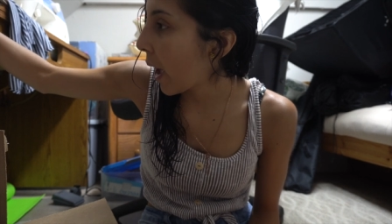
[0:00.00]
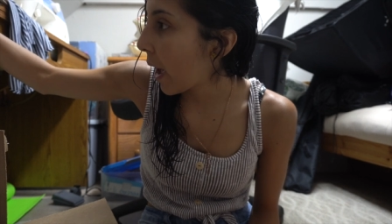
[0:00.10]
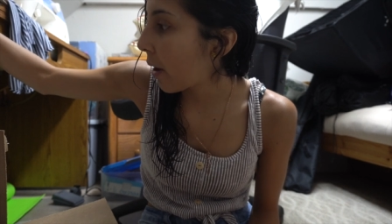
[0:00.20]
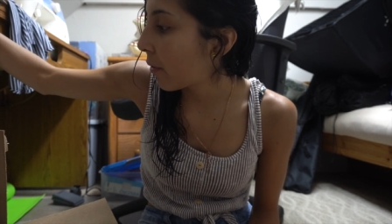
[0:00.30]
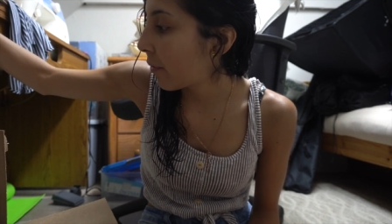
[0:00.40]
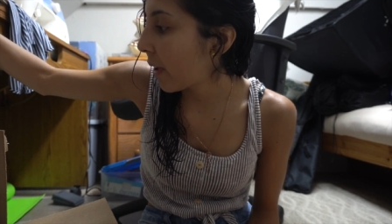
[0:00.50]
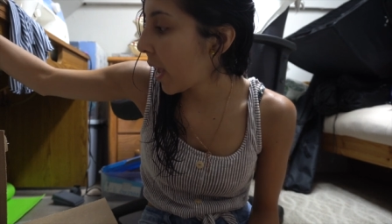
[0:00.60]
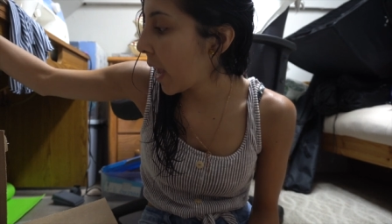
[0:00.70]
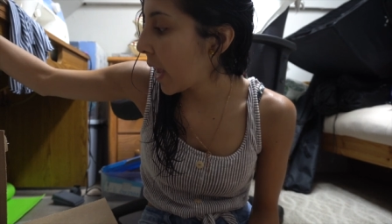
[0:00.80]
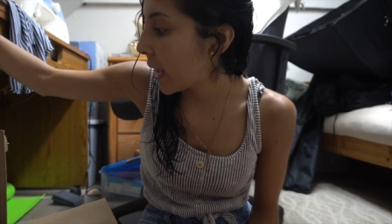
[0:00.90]
have
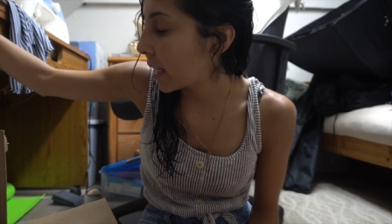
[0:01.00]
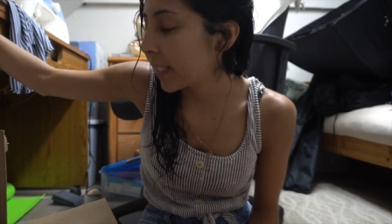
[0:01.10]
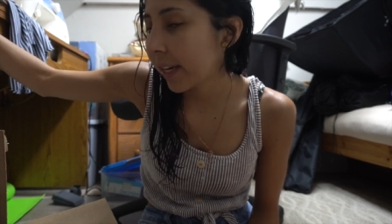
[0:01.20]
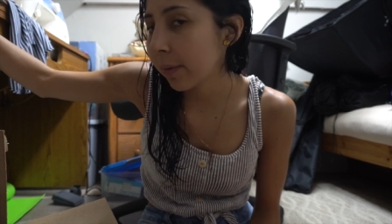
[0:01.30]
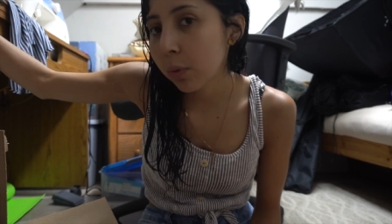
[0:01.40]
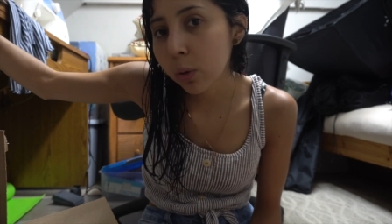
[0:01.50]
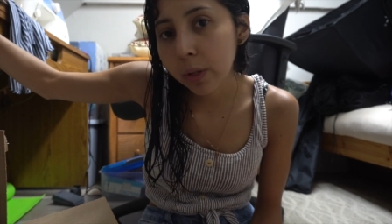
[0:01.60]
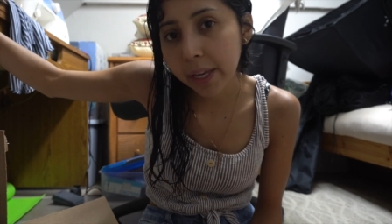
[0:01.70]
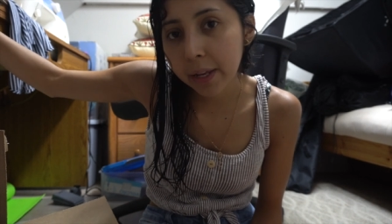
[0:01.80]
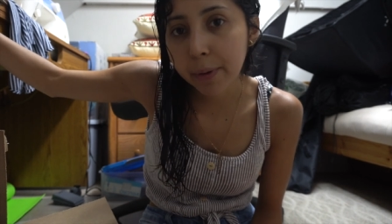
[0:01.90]
a table
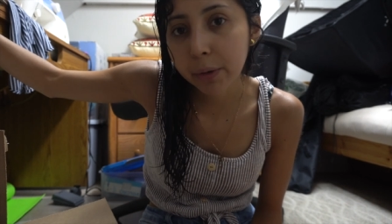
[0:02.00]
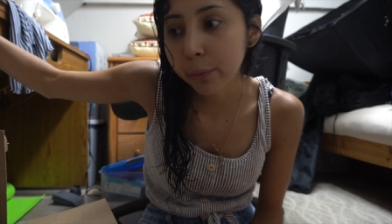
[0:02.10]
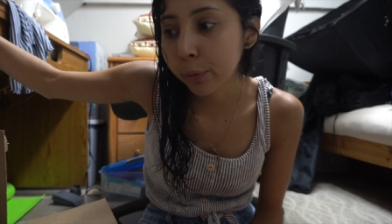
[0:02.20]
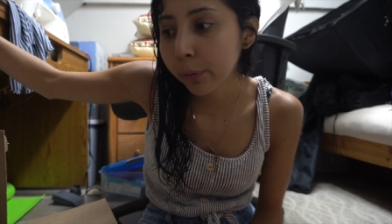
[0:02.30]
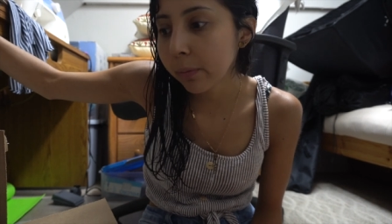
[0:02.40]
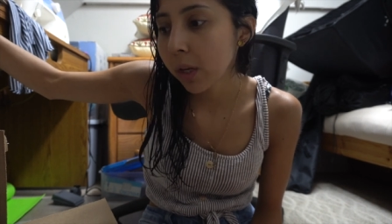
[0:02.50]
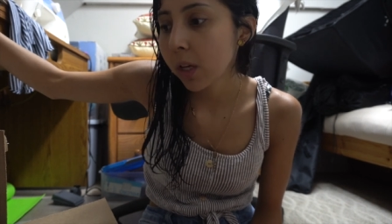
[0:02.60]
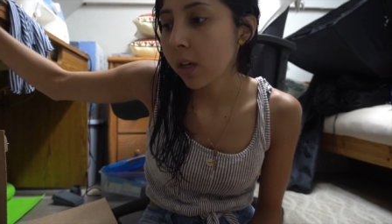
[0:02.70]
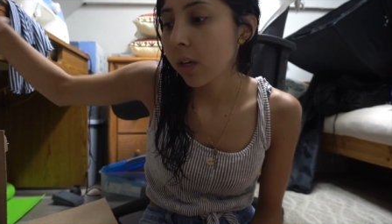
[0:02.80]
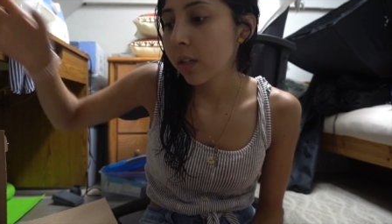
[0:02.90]
in my room.
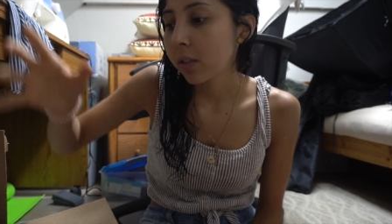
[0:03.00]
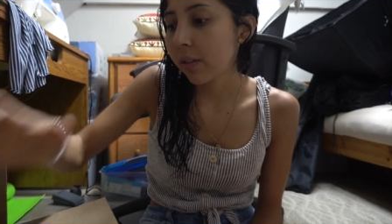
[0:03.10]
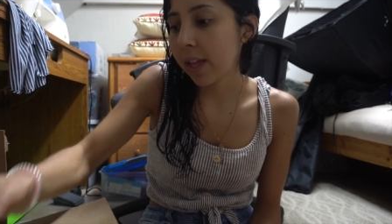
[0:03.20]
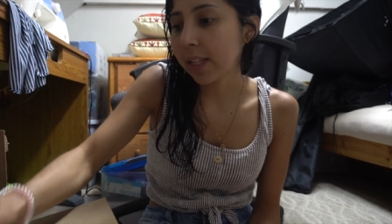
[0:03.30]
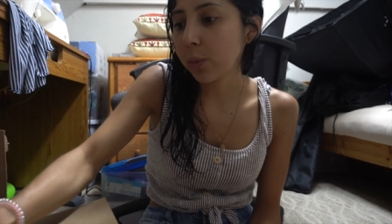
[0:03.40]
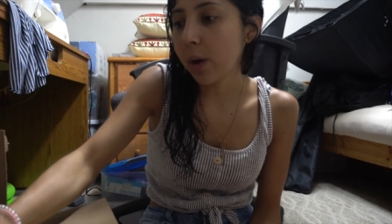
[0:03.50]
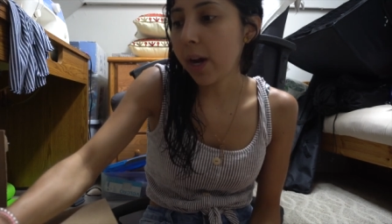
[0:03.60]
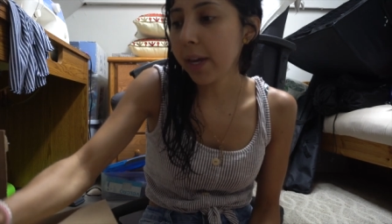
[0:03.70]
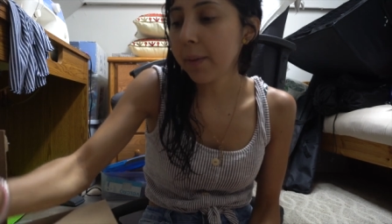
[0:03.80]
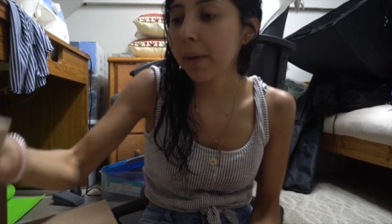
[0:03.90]
So that's
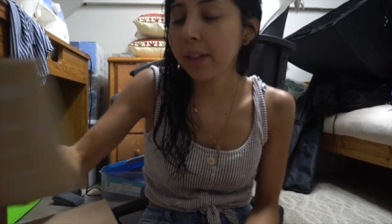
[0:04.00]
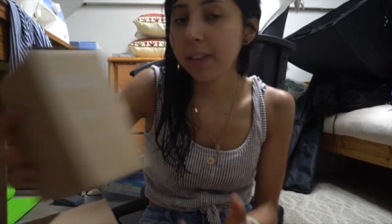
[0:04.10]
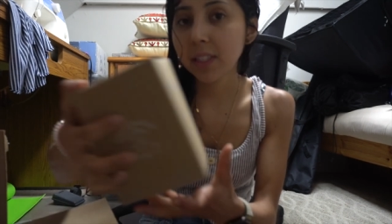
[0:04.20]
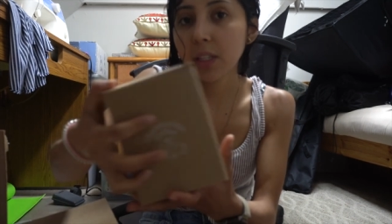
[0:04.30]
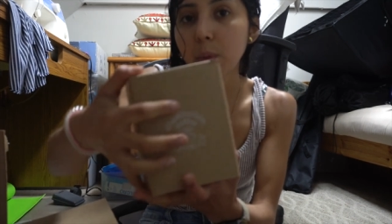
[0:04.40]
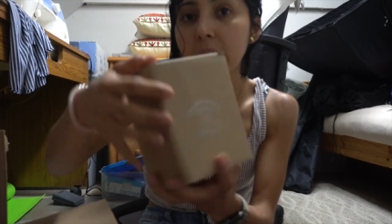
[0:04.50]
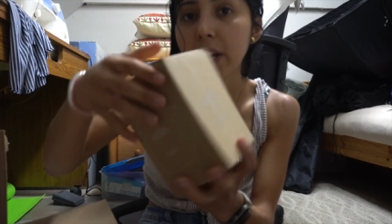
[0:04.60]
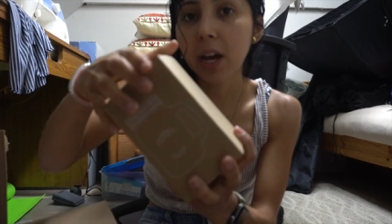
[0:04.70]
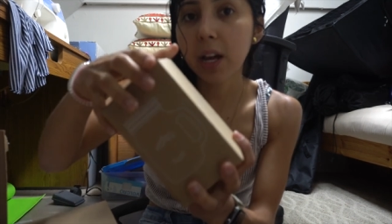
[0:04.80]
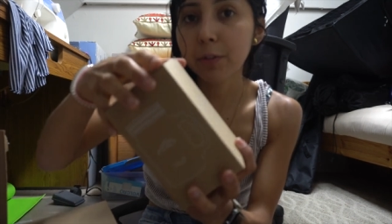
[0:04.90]
why. But this is what I
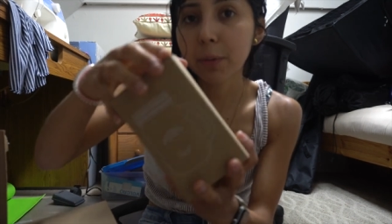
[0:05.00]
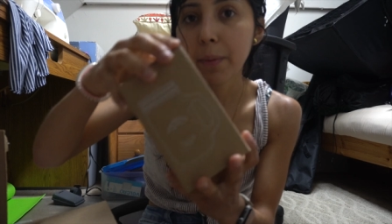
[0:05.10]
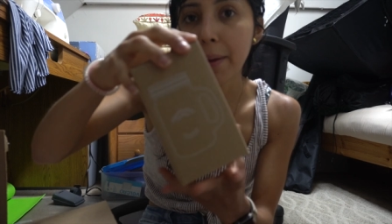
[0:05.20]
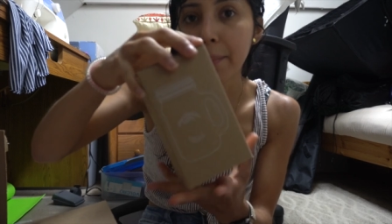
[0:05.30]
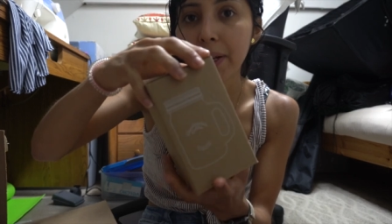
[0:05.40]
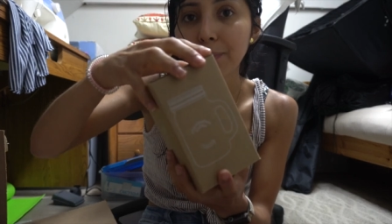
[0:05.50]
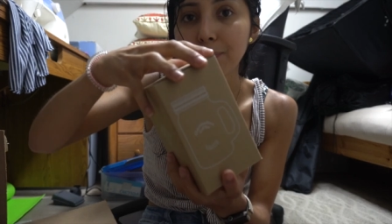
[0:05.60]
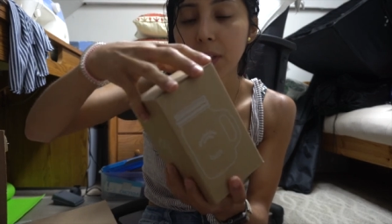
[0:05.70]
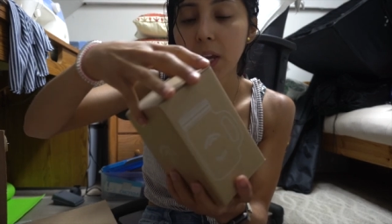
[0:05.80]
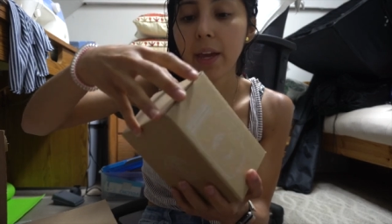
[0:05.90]
got from Emma.
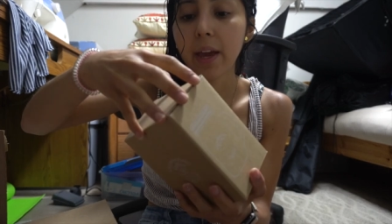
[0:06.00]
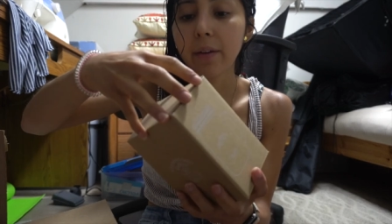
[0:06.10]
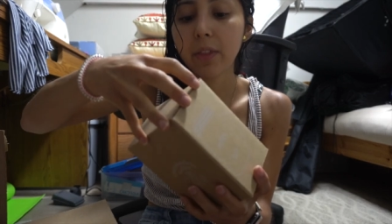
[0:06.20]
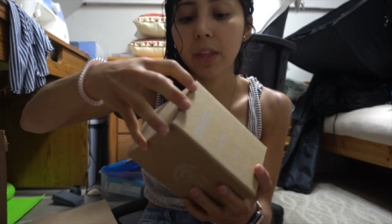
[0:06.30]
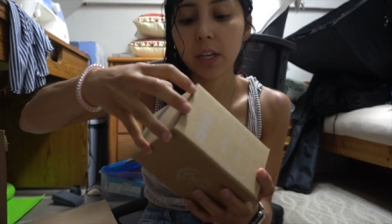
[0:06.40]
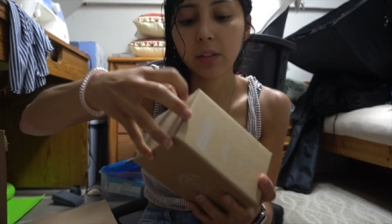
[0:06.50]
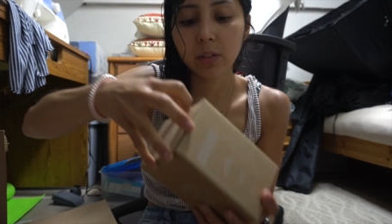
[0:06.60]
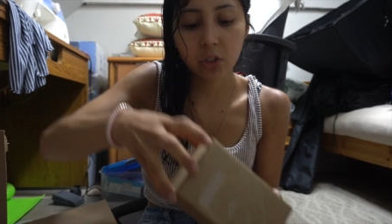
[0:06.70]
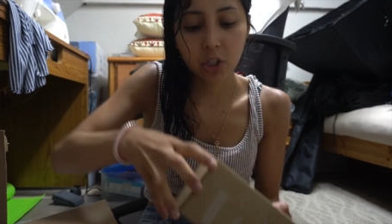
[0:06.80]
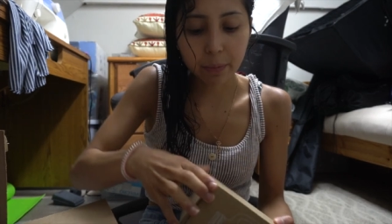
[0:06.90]
I have
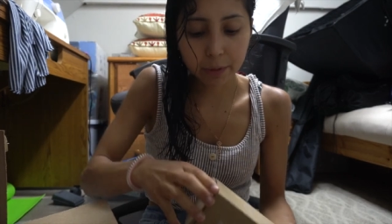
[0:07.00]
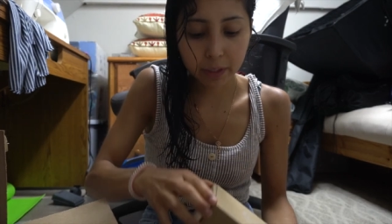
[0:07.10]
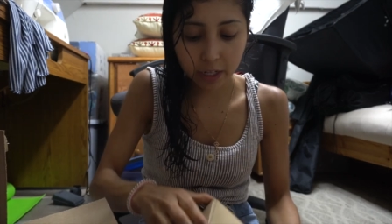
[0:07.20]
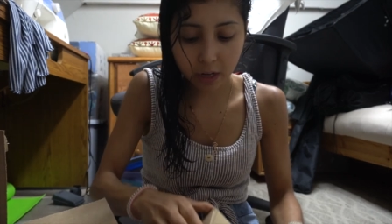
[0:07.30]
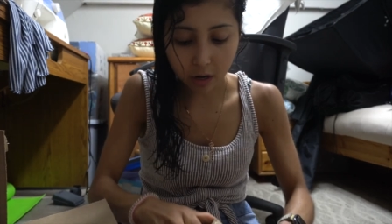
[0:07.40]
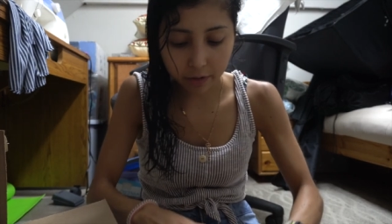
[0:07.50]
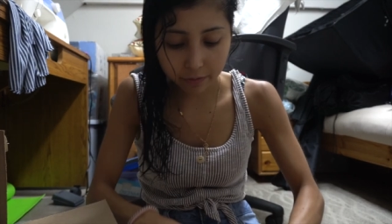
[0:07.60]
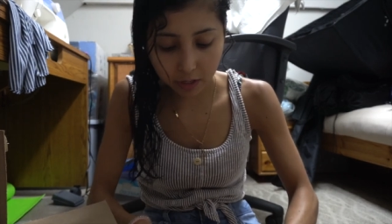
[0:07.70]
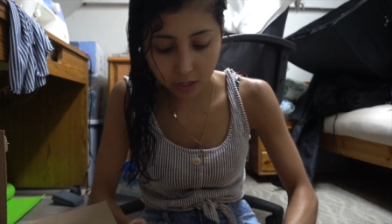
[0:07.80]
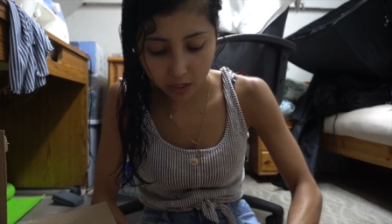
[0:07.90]
this Chamberlain
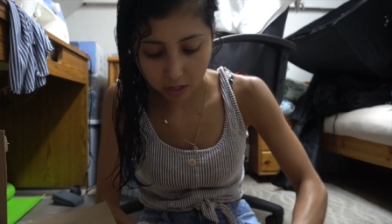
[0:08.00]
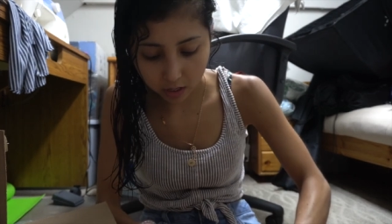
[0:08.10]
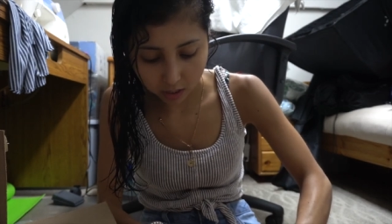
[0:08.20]
coffee